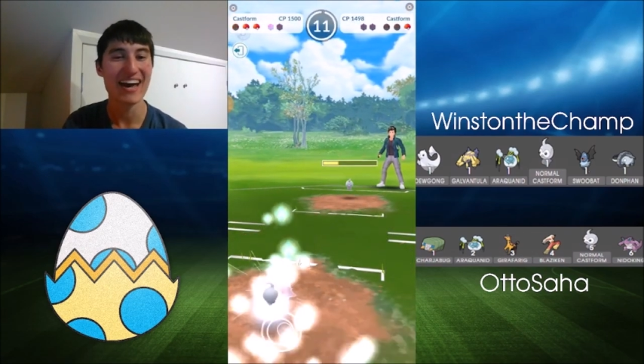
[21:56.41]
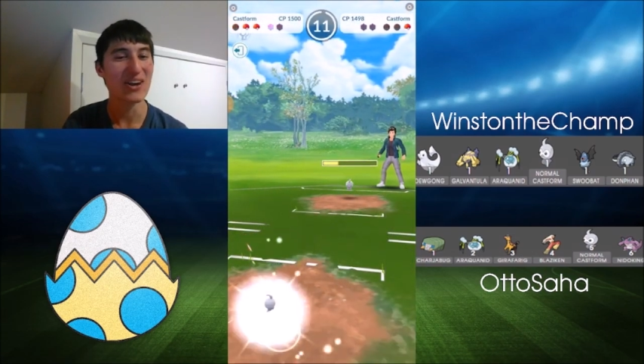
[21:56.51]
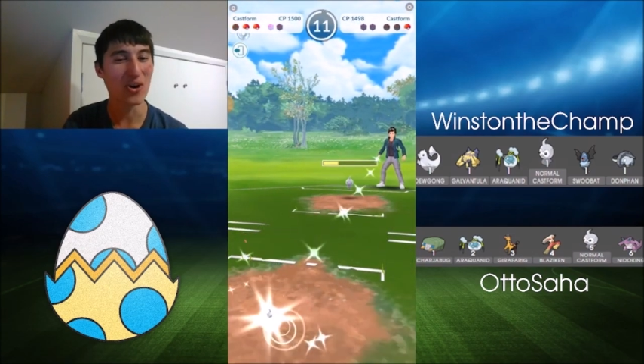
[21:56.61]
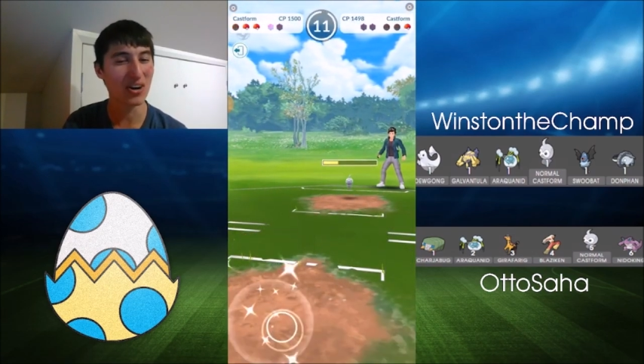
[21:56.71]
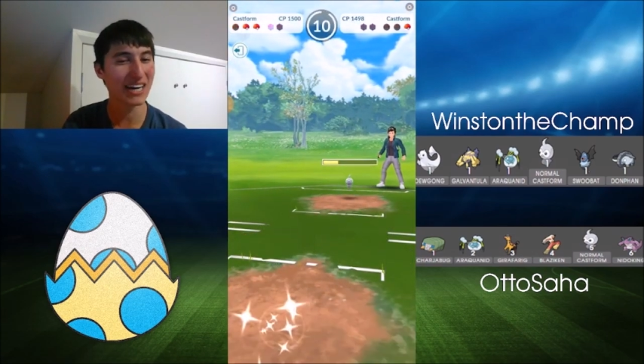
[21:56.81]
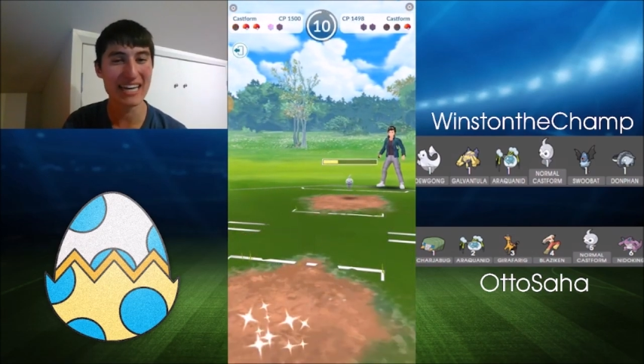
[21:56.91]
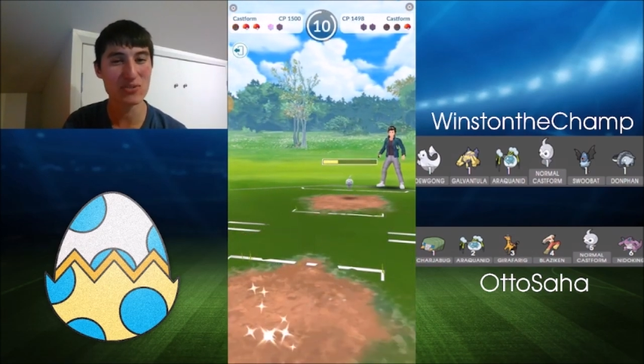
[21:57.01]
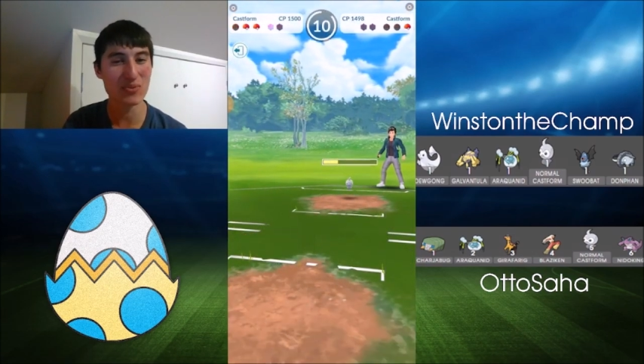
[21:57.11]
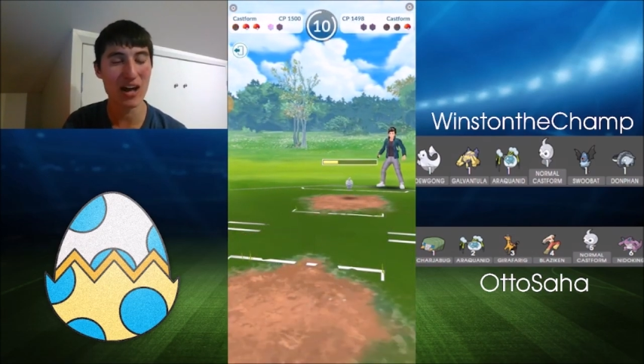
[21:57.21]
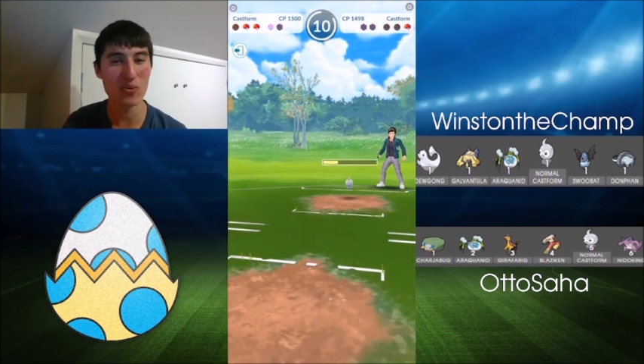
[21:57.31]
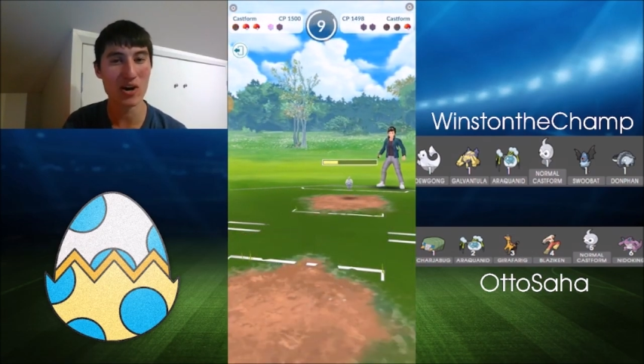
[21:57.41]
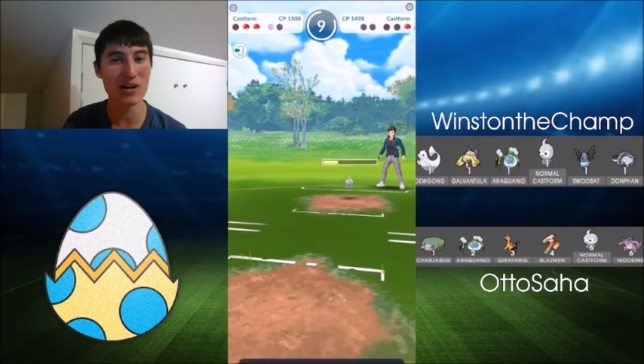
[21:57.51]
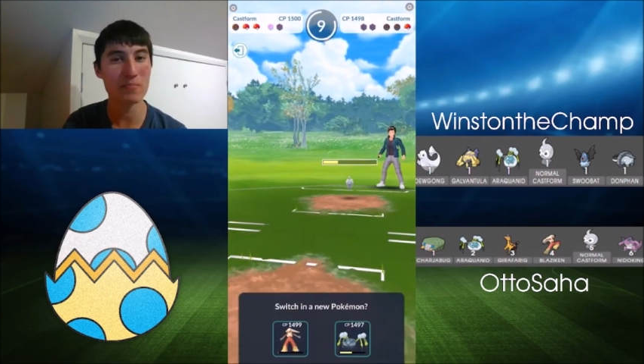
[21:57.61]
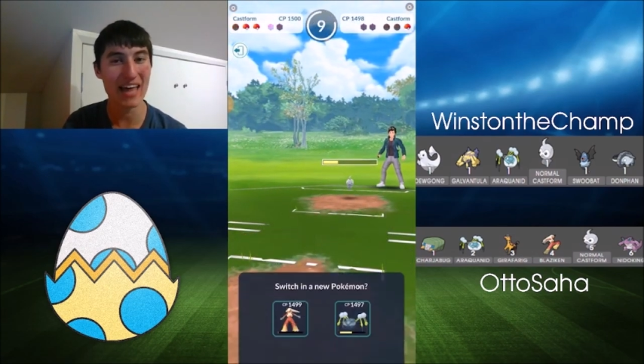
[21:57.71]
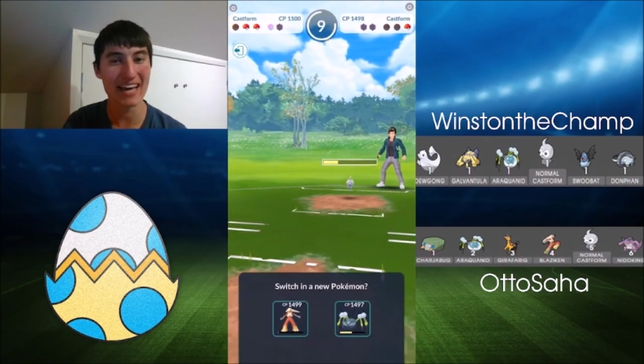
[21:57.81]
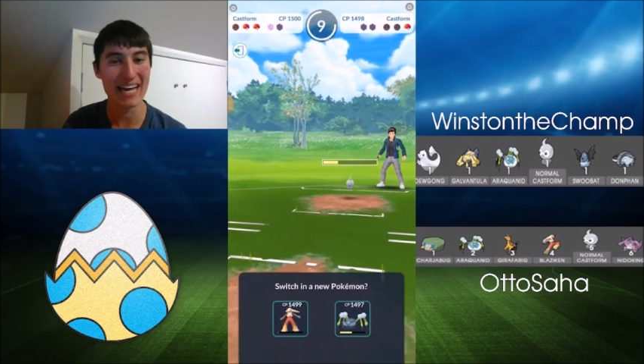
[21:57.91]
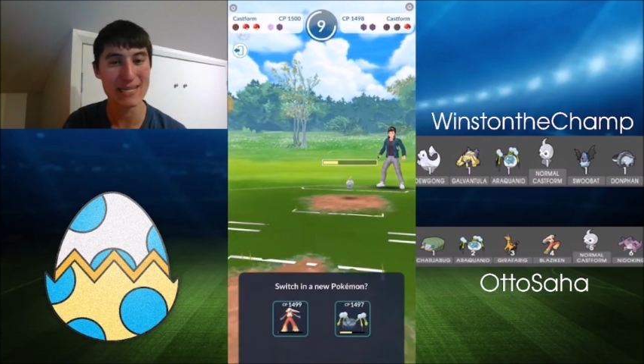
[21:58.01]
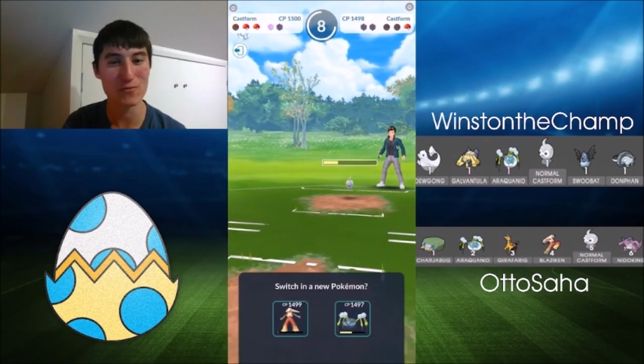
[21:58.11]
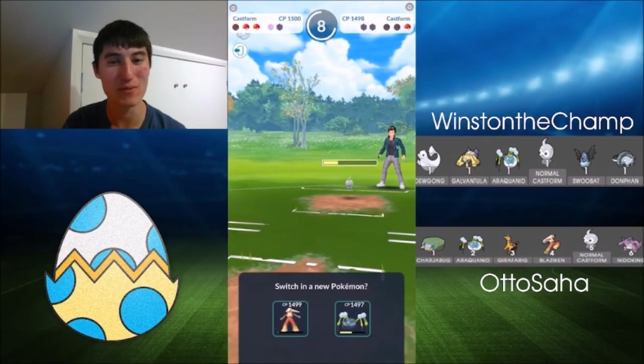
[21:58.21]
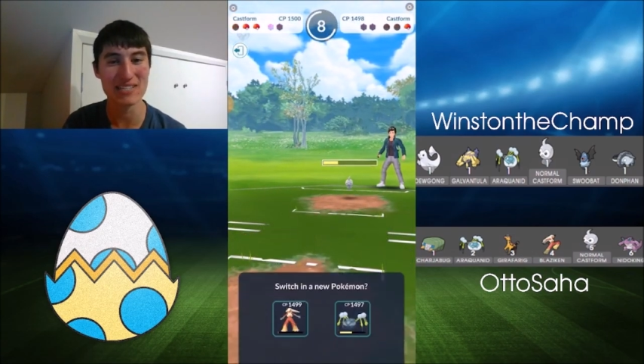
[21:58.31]
Not going to get to another one, but that
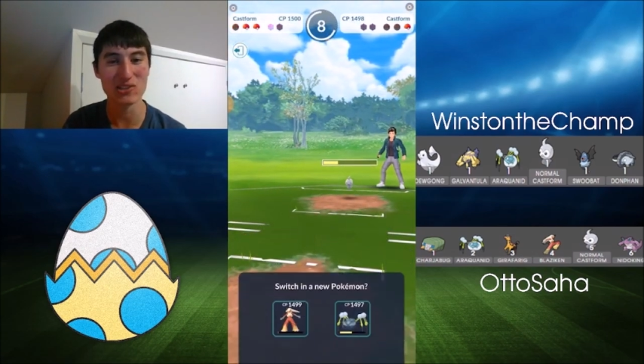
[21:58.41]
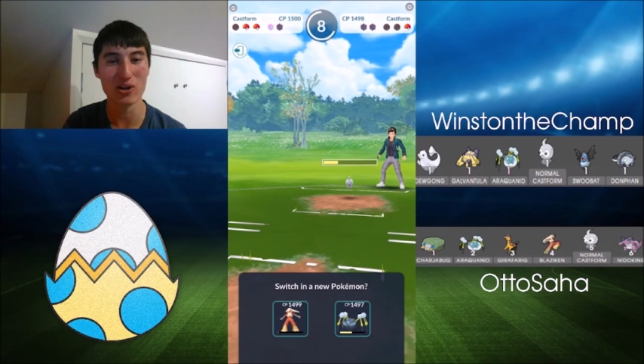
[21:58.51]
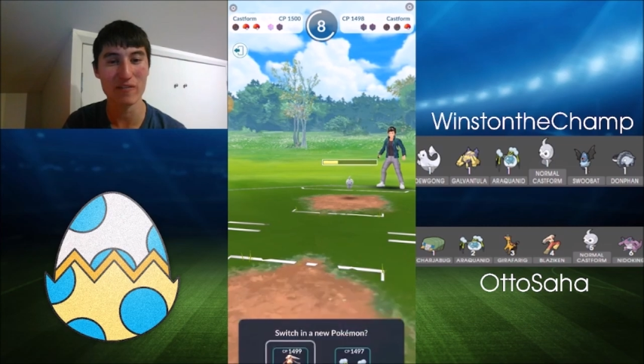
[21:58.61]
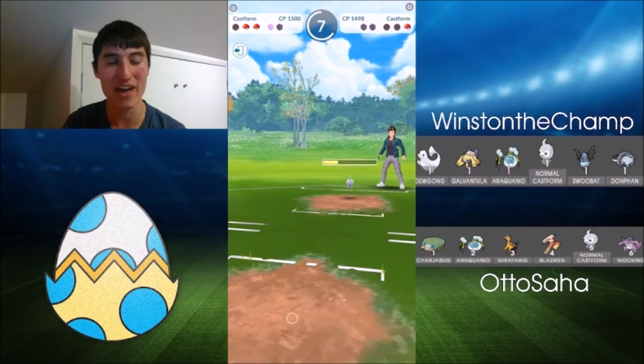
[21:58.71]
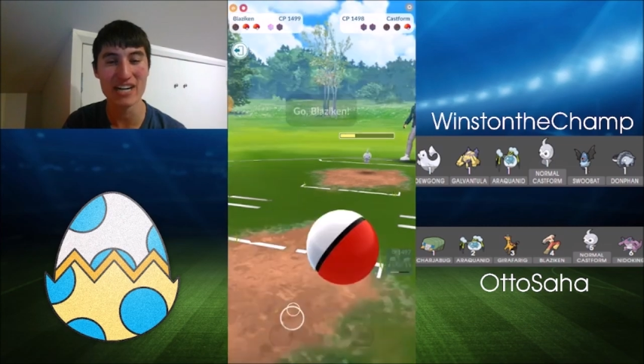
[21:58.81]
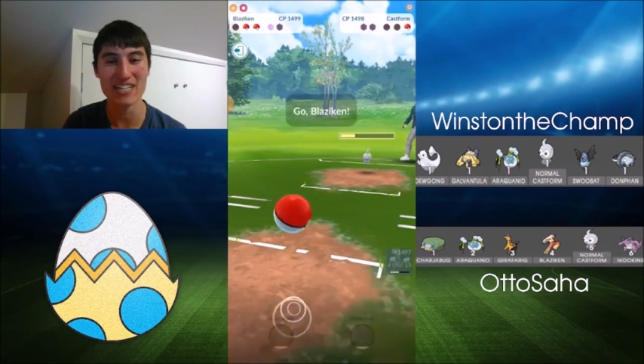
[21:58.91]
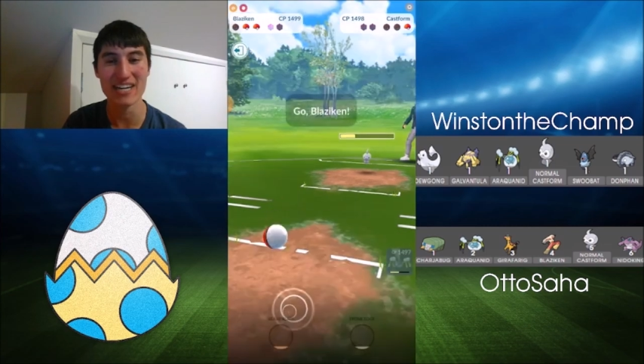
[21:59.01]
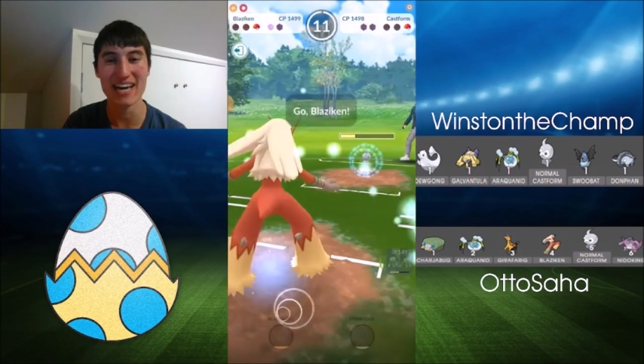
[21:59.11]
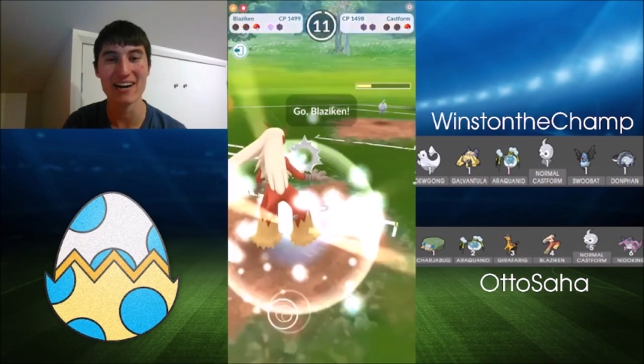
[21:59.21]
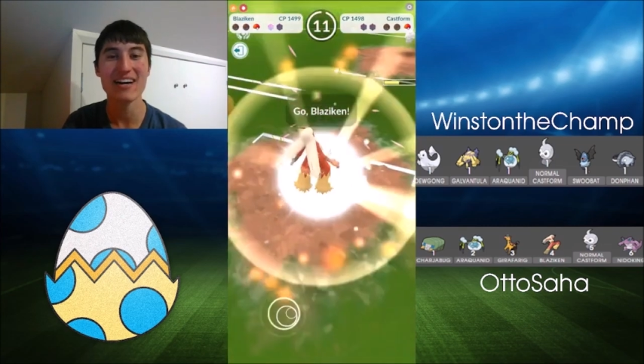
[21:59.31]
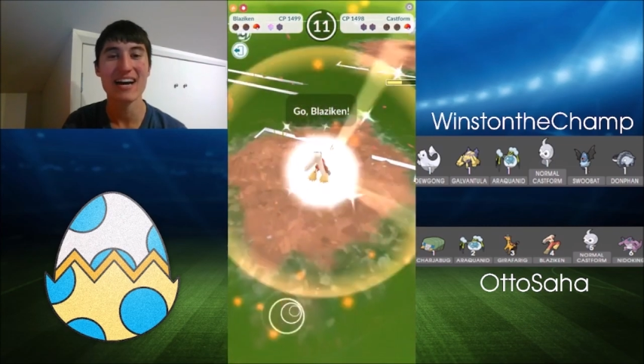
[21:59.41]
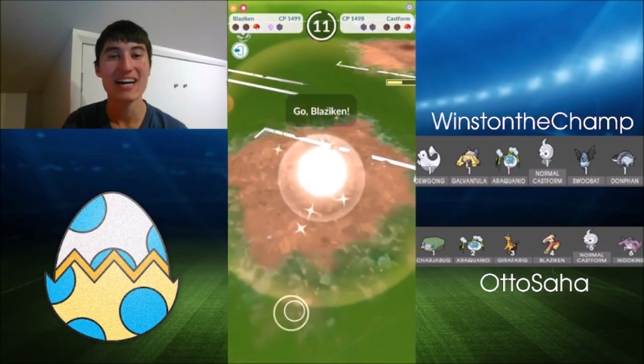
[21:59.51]
cast form has a lot of energy now.